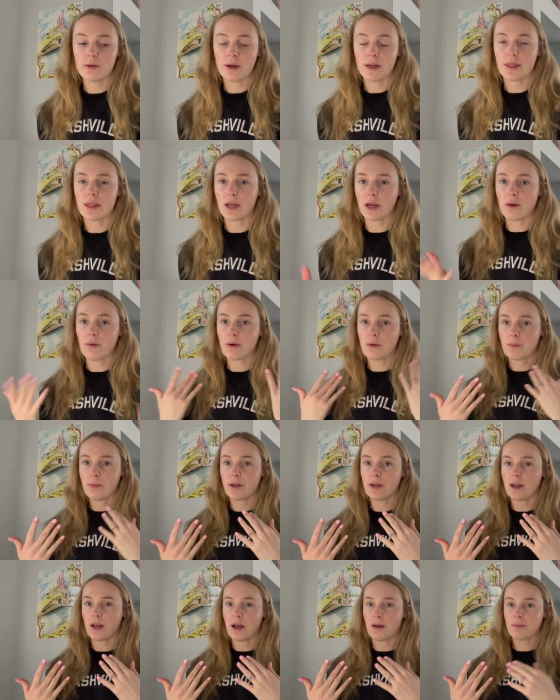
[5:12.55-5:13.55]
I think I want to
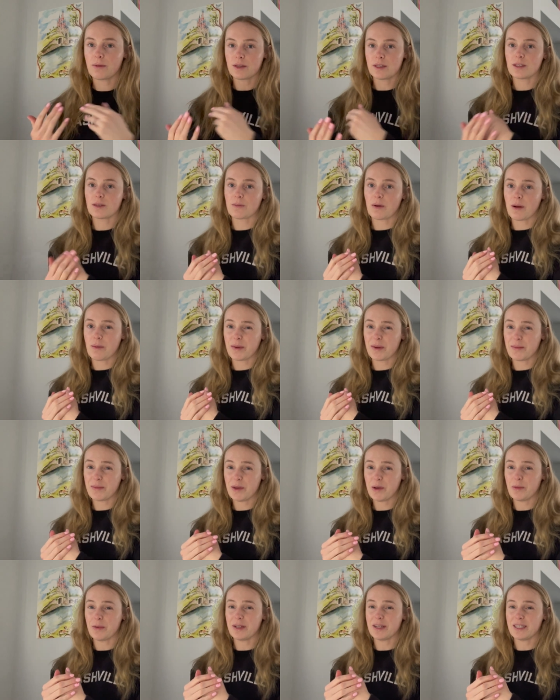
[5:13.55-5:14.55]
put it up because it's probably gonna
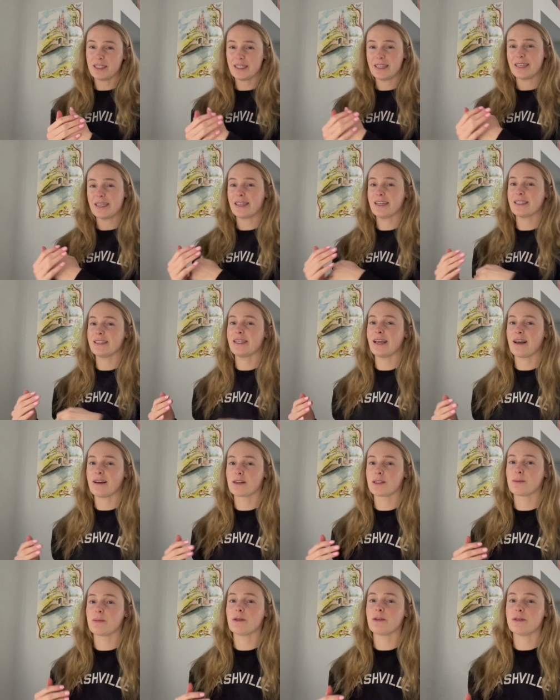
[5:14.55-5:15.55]
be windy because the
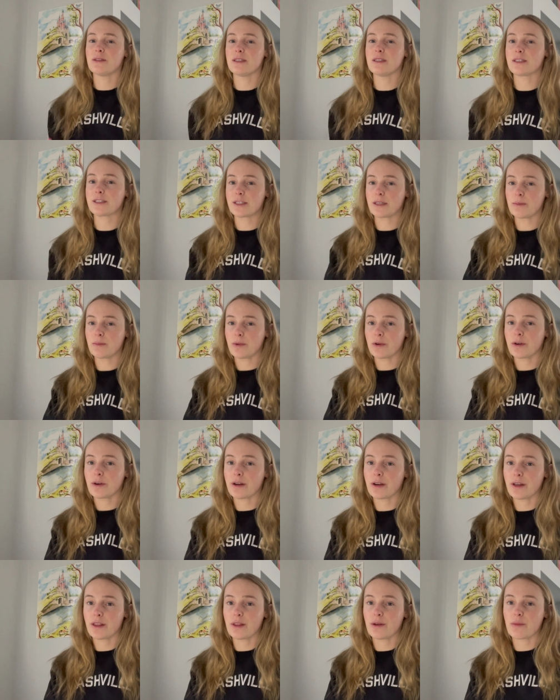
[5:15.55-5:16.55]
expo's in
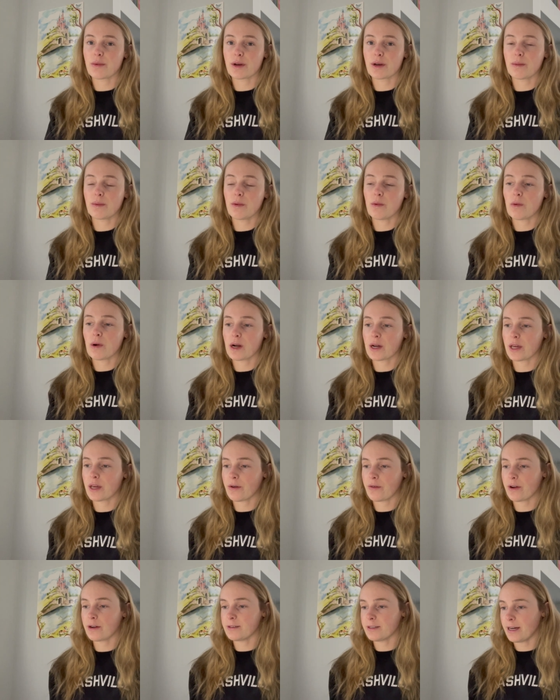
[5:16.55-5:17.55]
Seaport and then we're gonna be walking
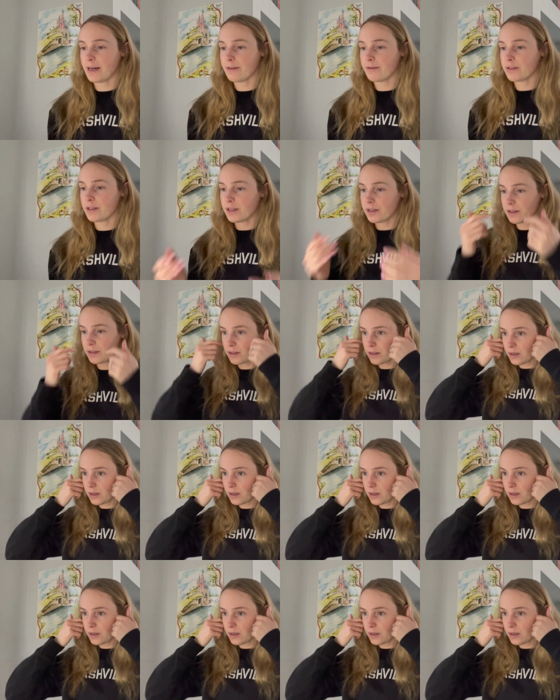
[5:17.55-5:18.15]
around after.